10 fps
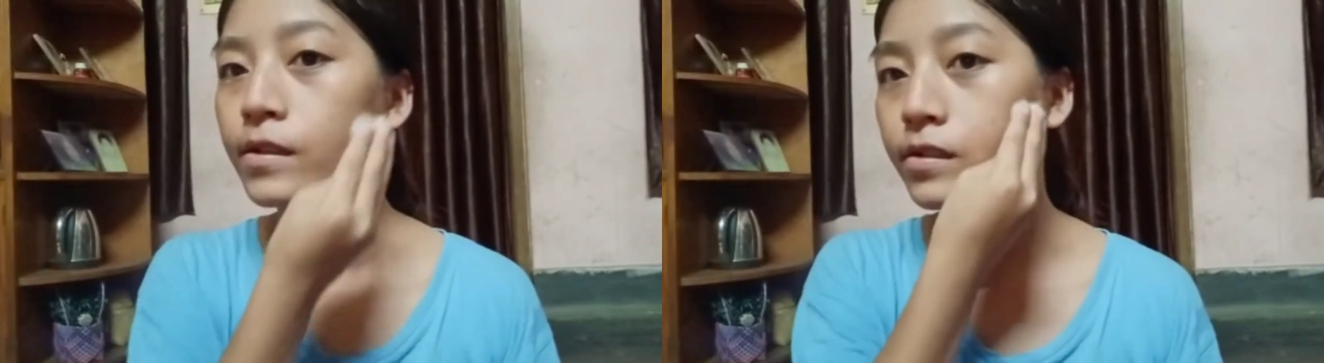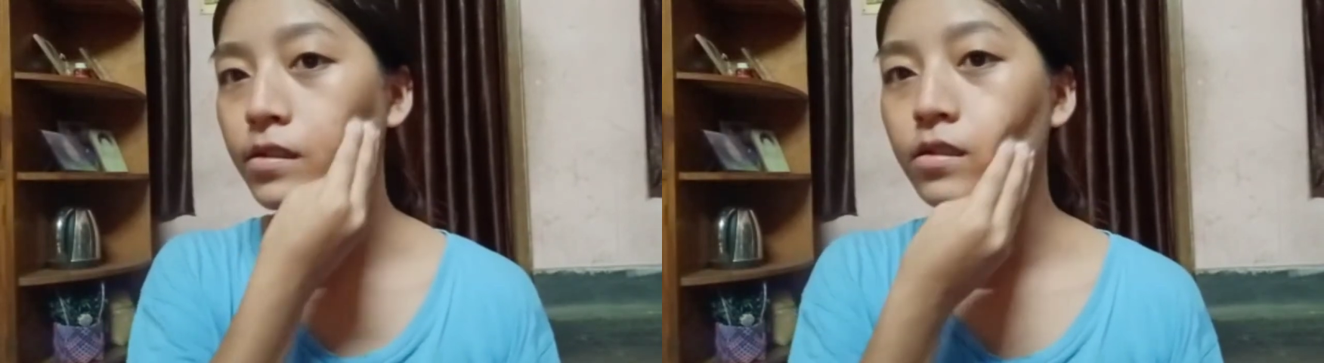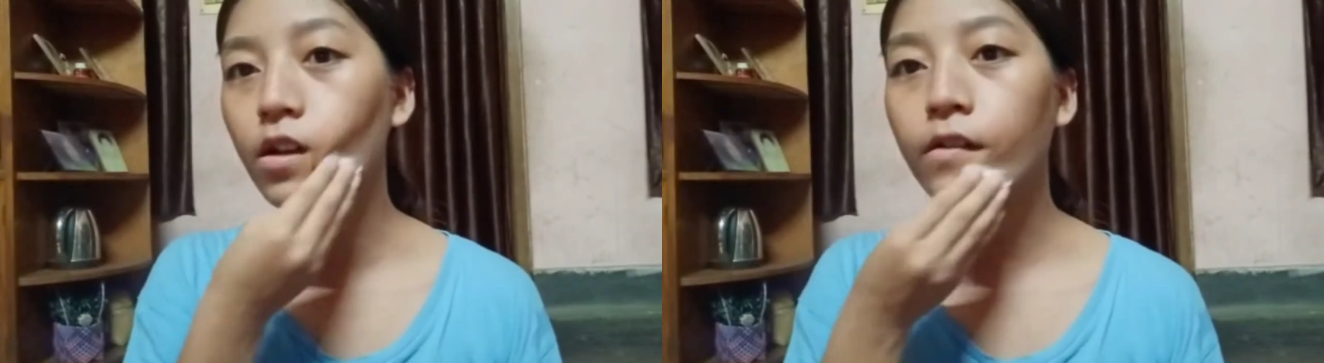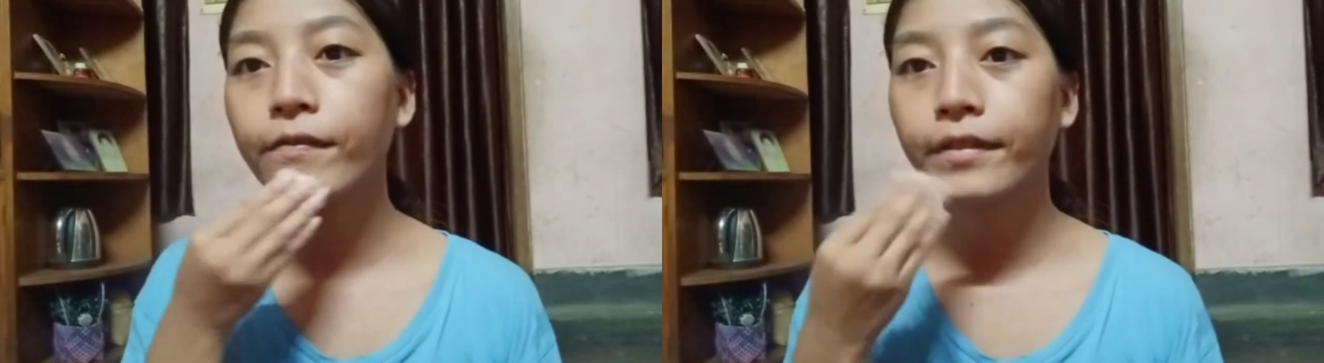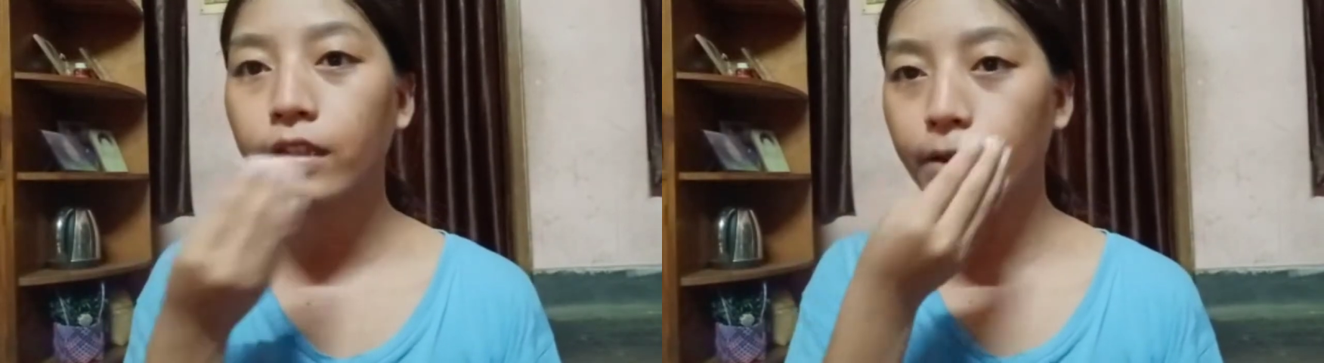
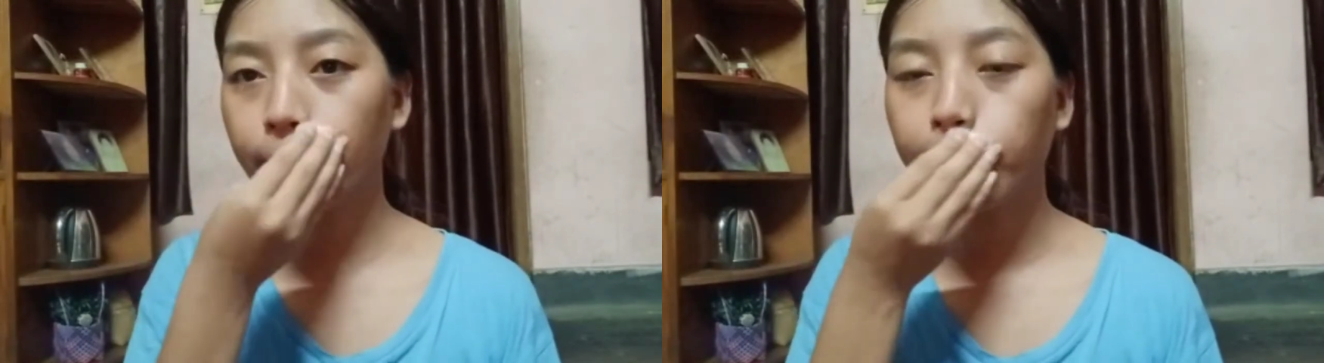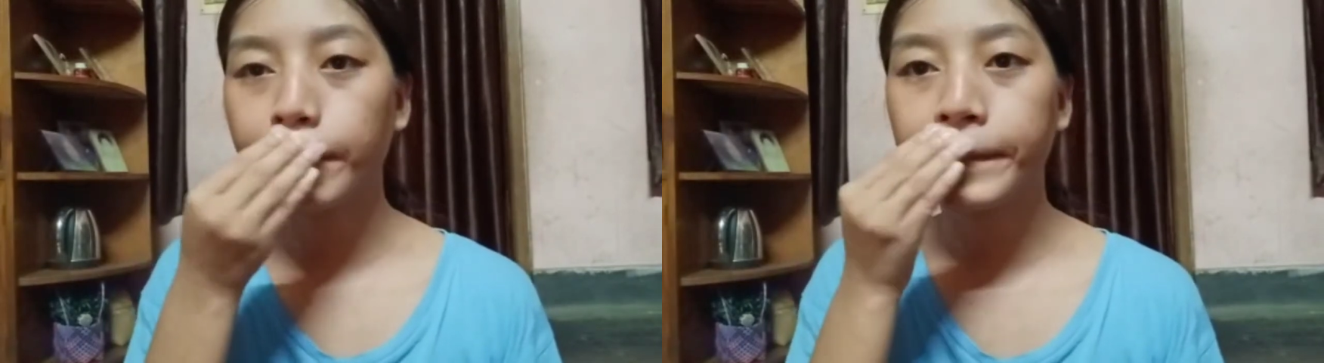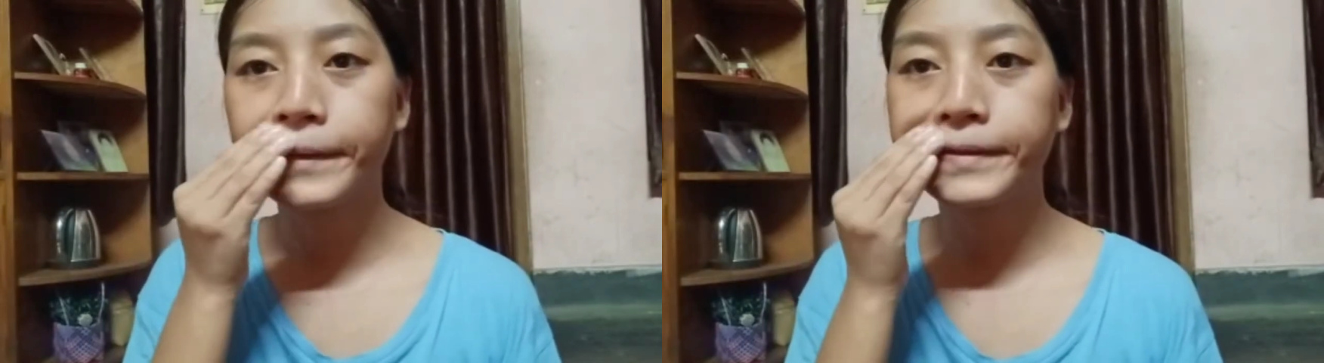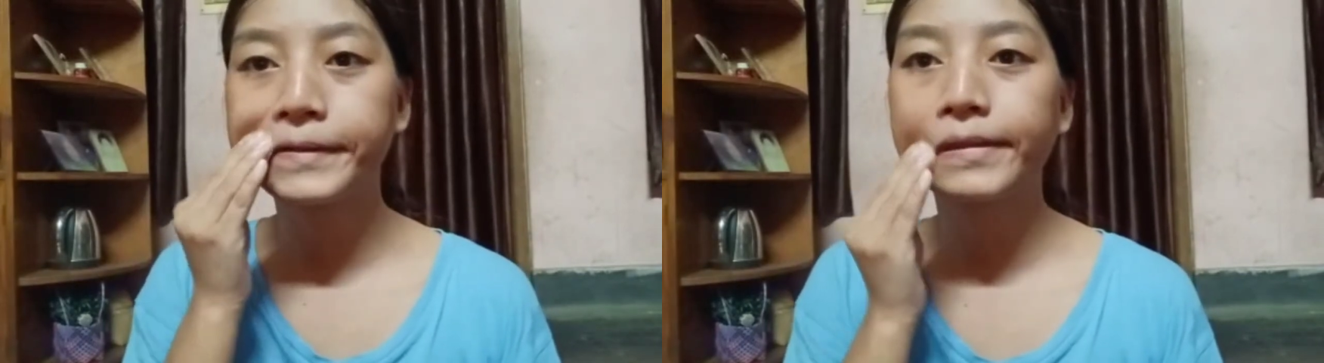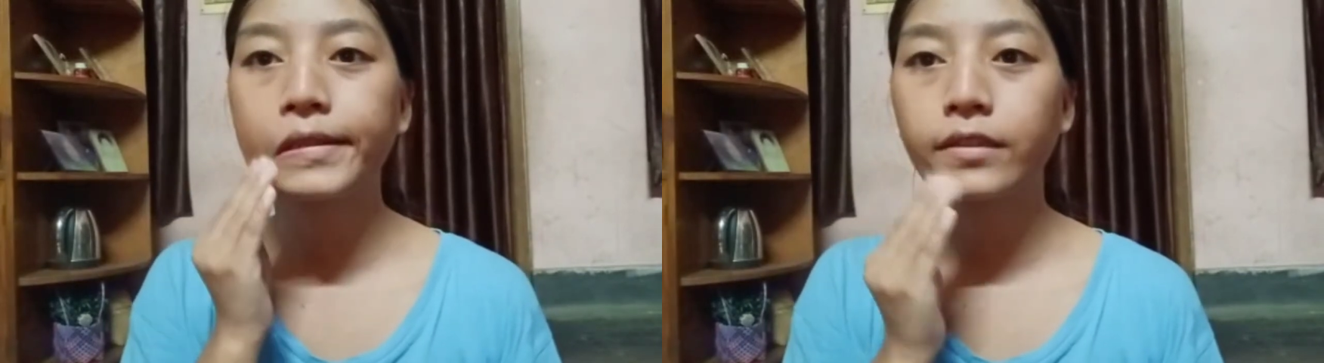softly, or you can
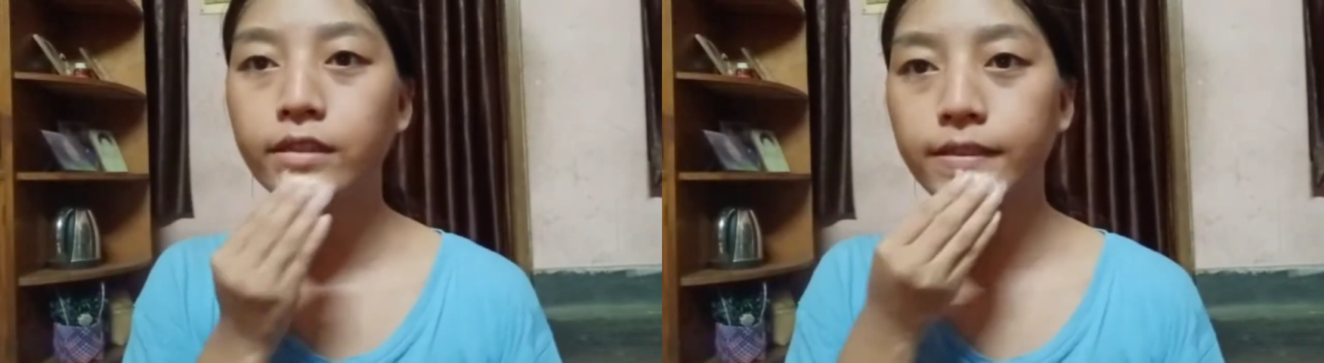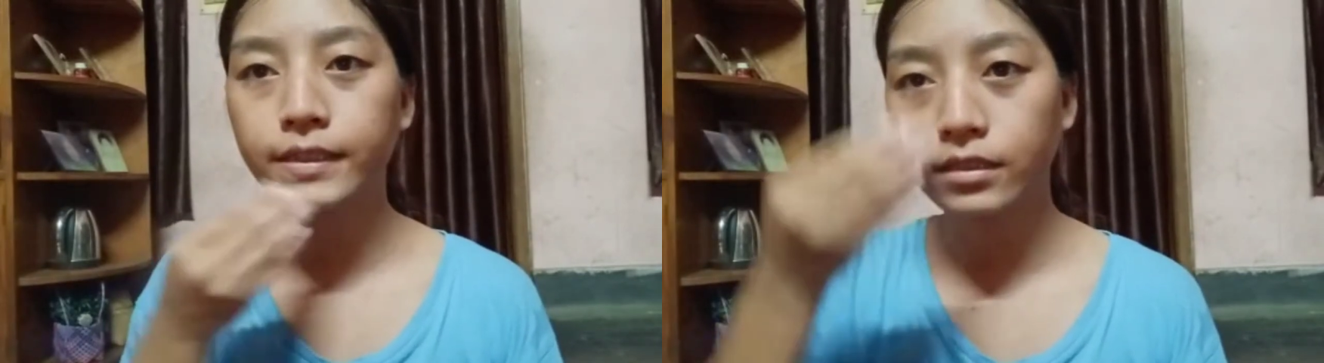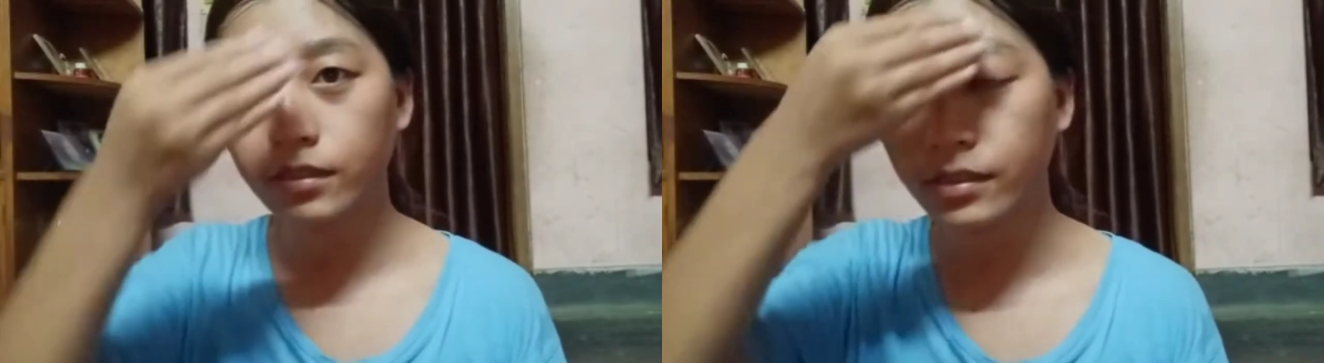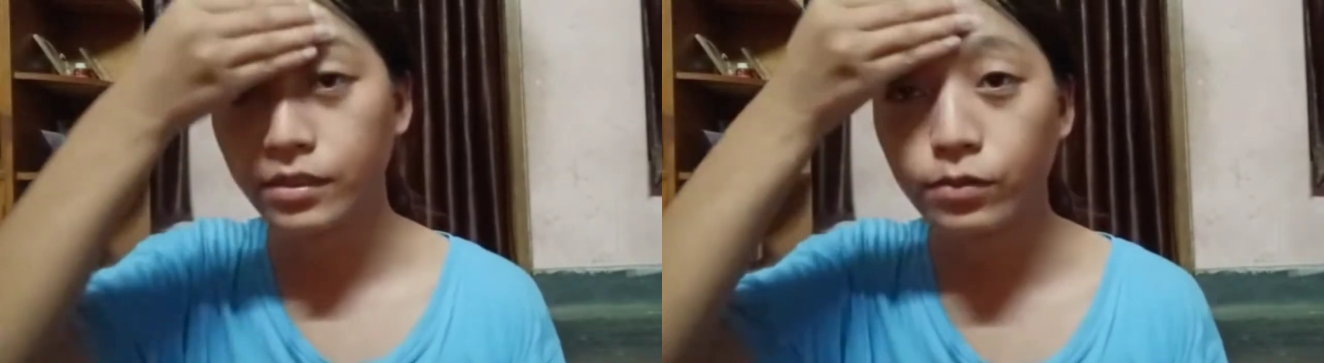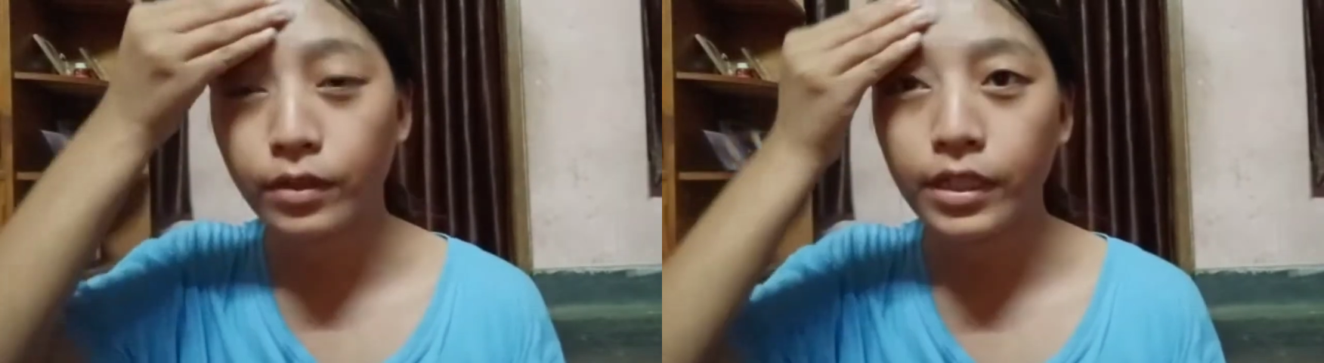just use
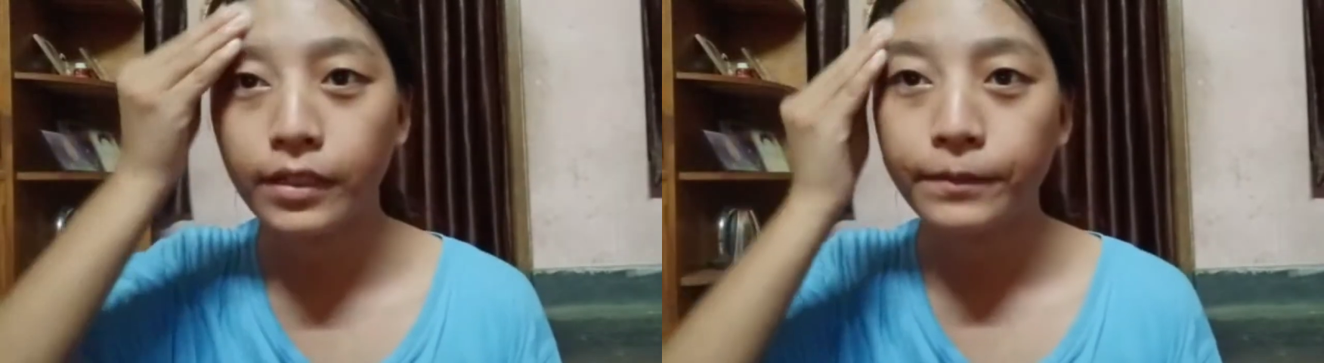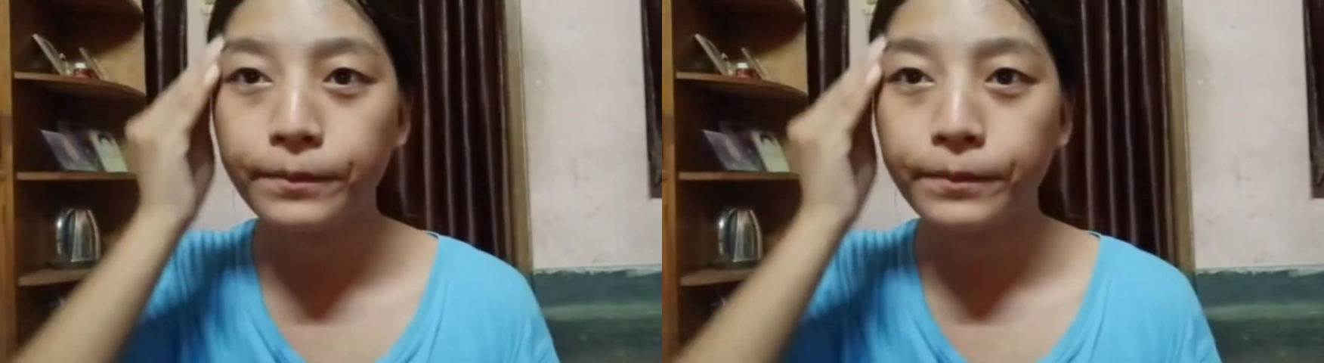this way.